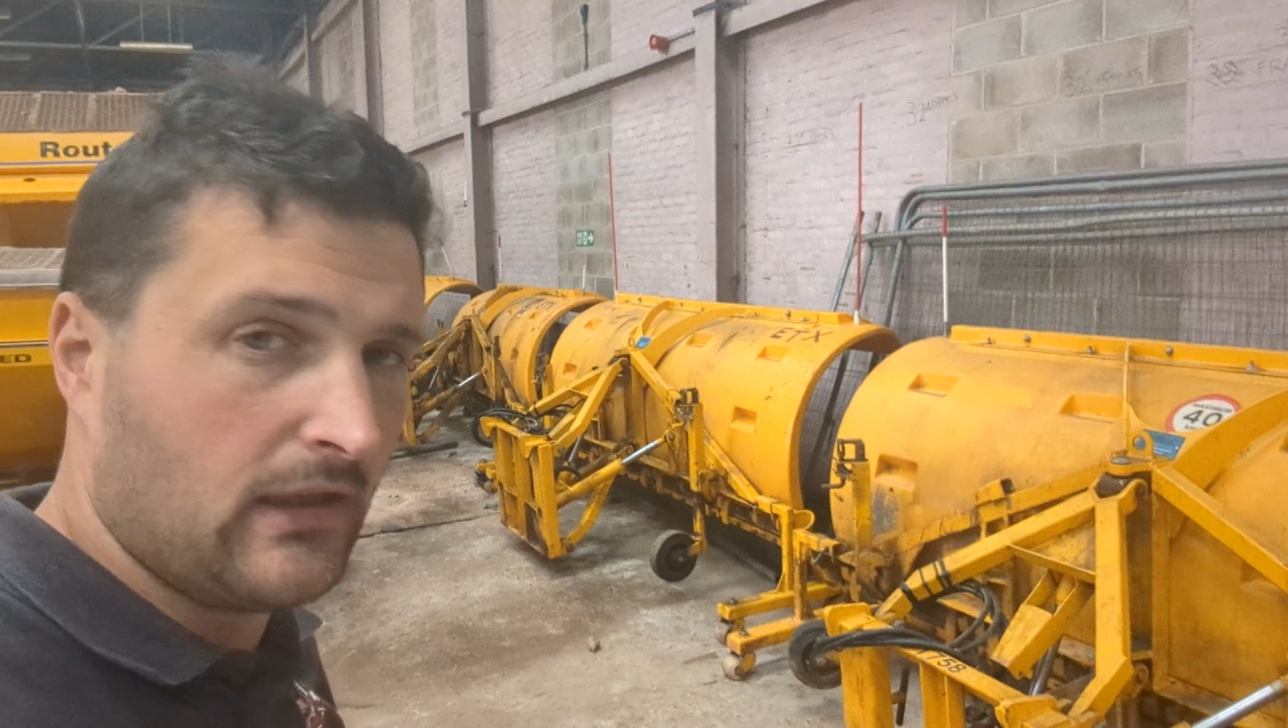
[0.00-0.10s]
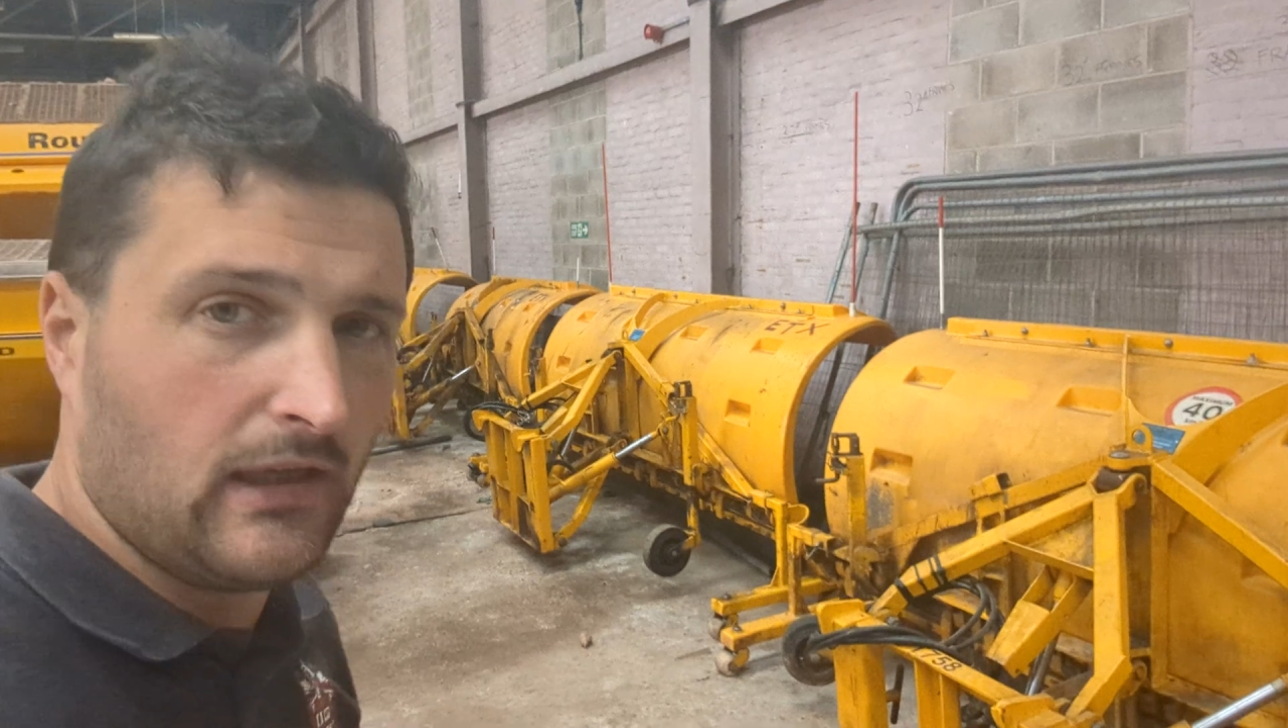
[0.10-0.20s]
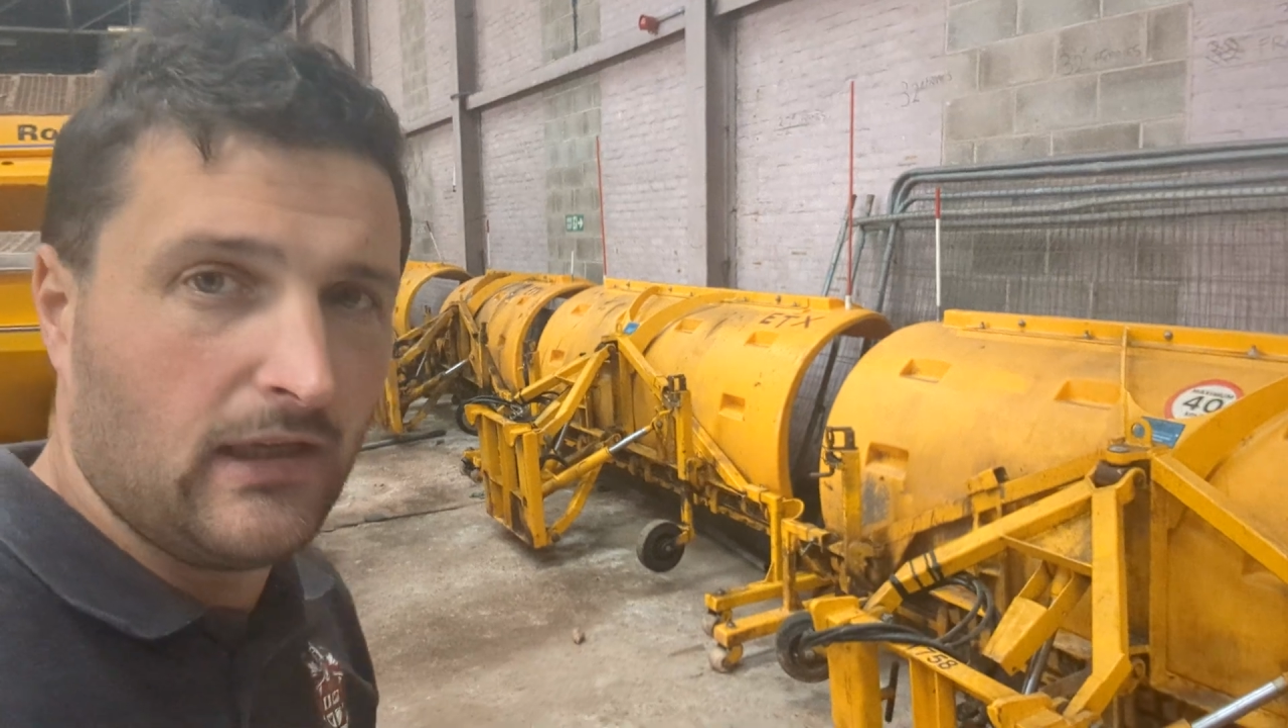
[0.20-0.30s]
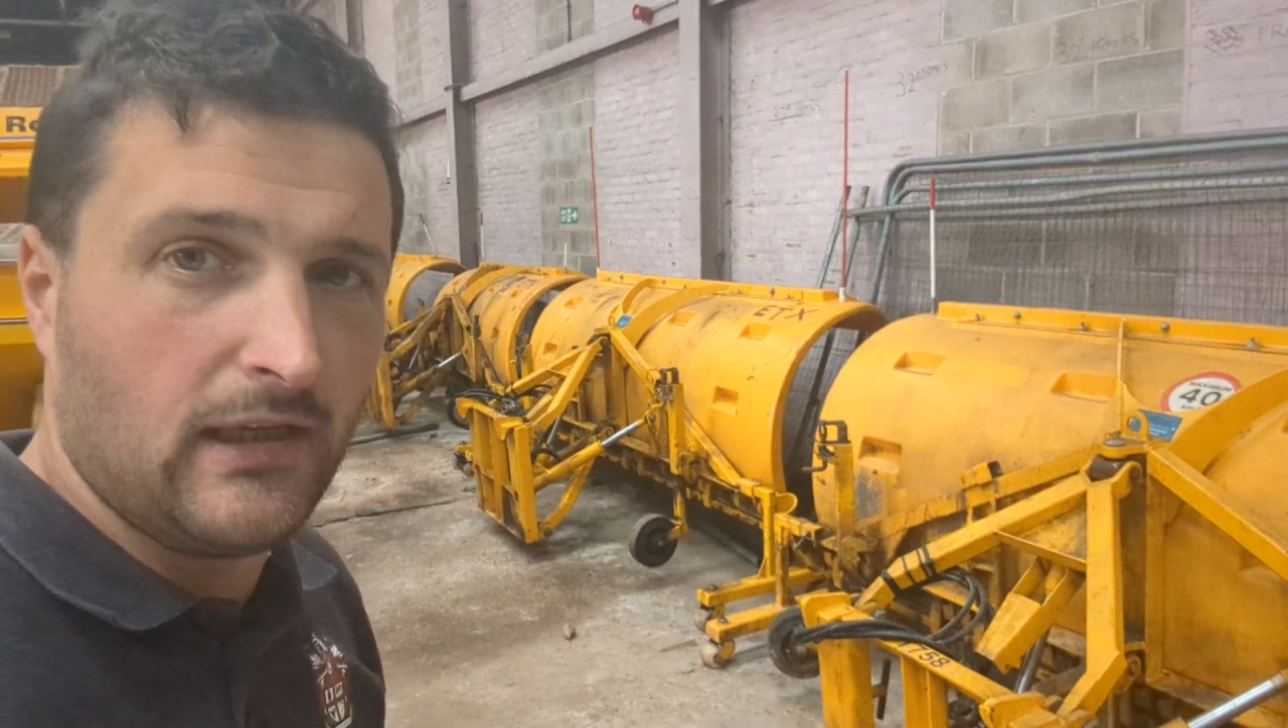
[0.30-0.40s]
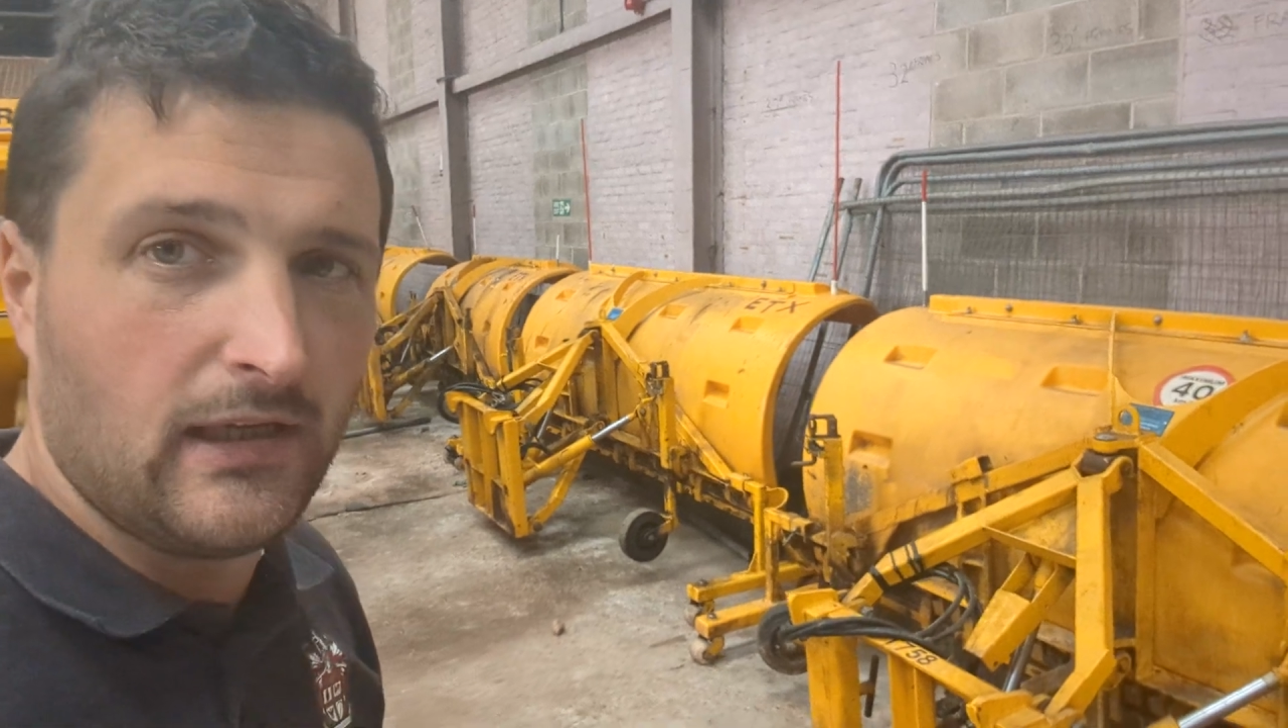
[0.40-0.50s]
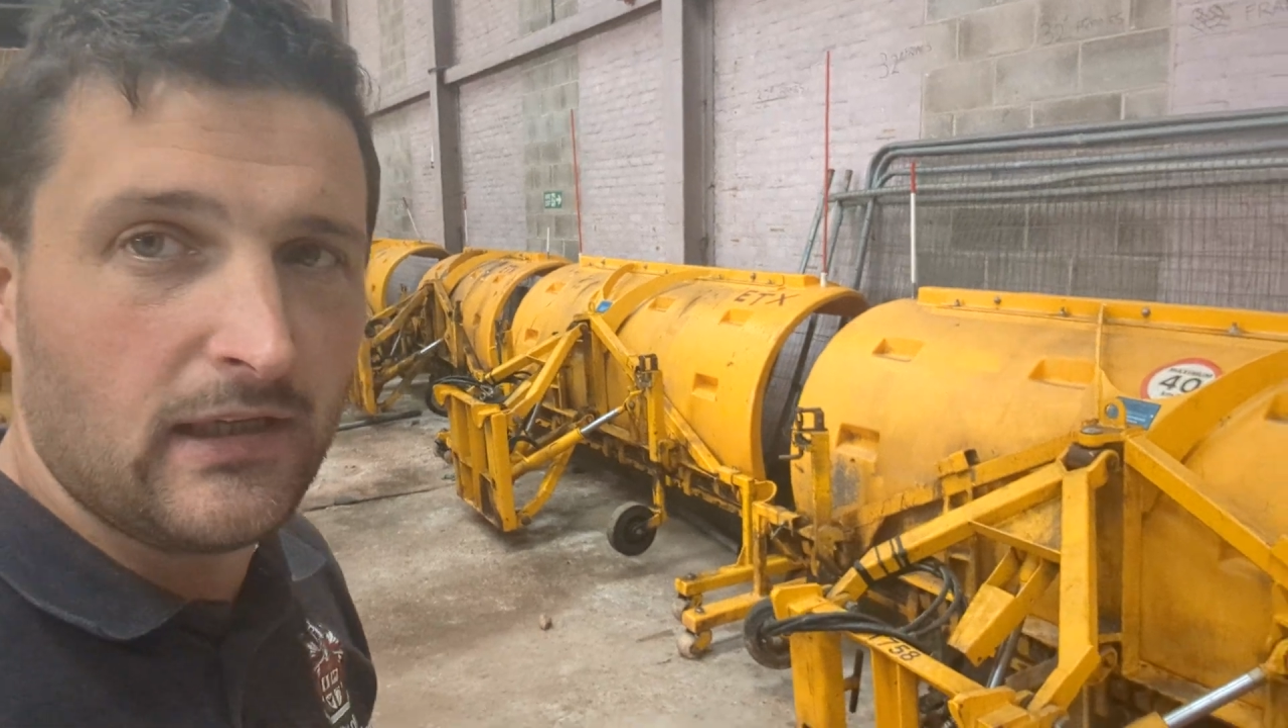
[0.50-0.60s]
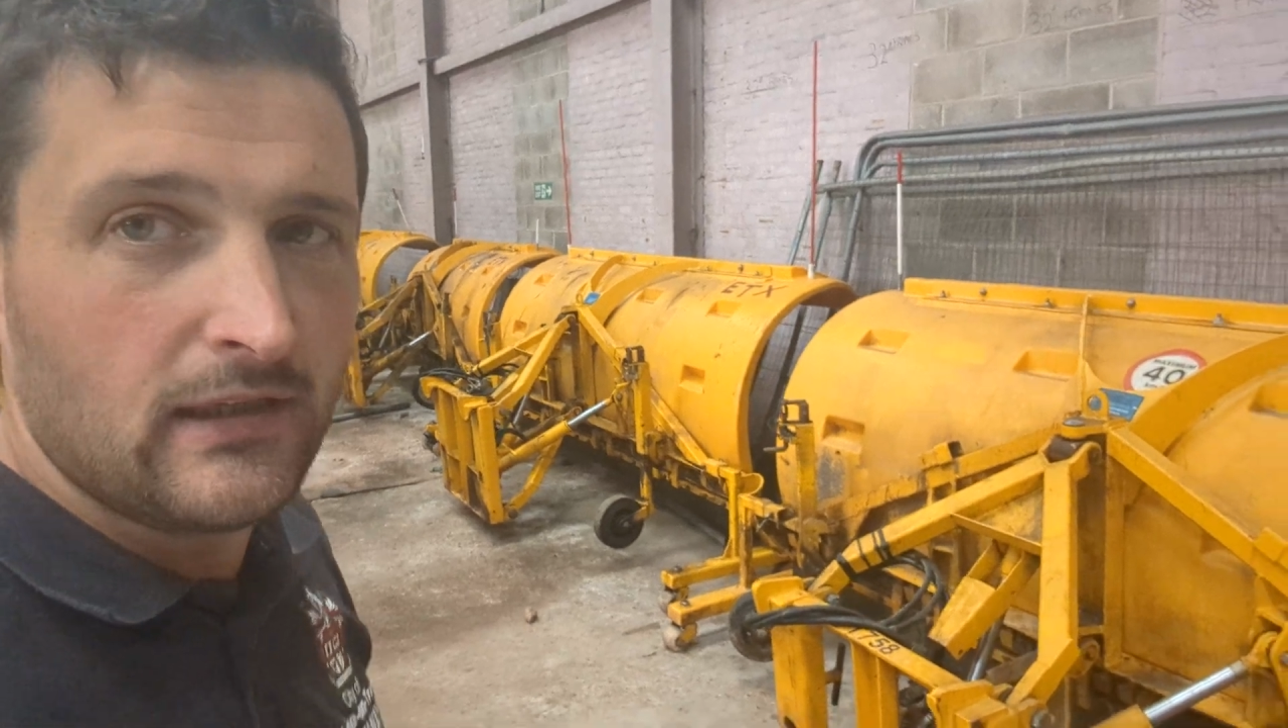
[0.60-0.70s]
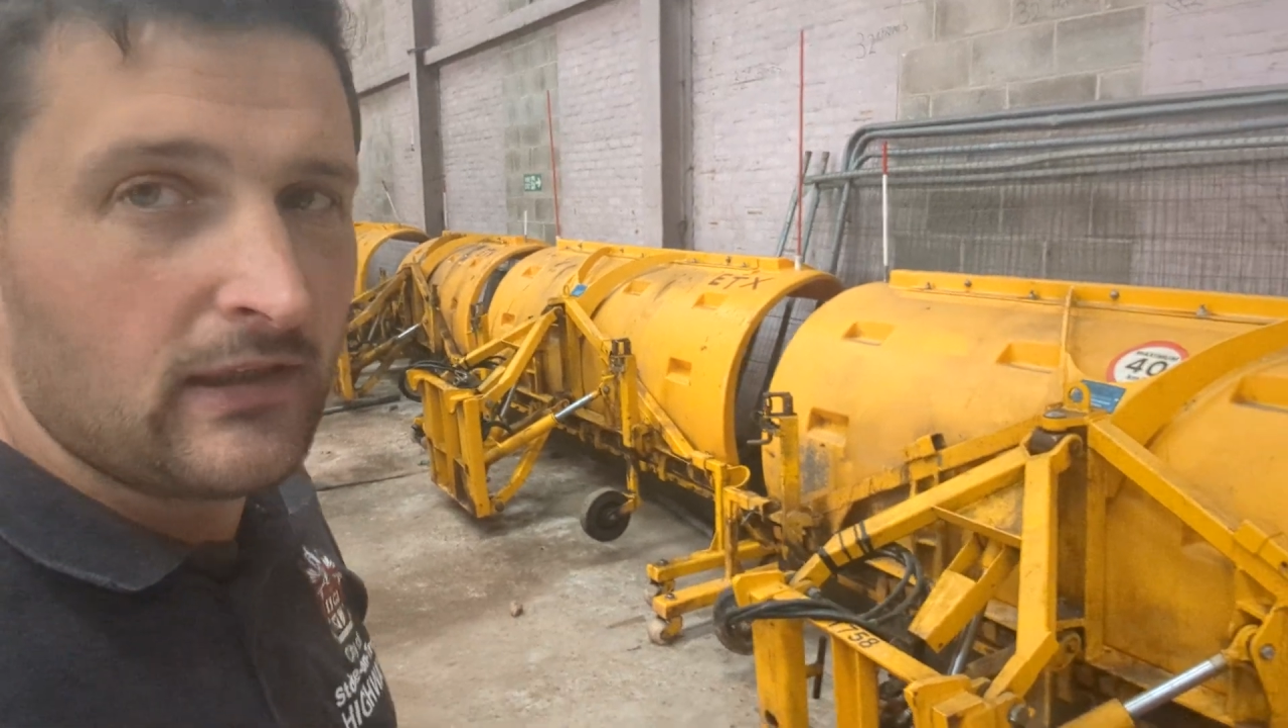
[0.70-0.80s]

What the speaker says: So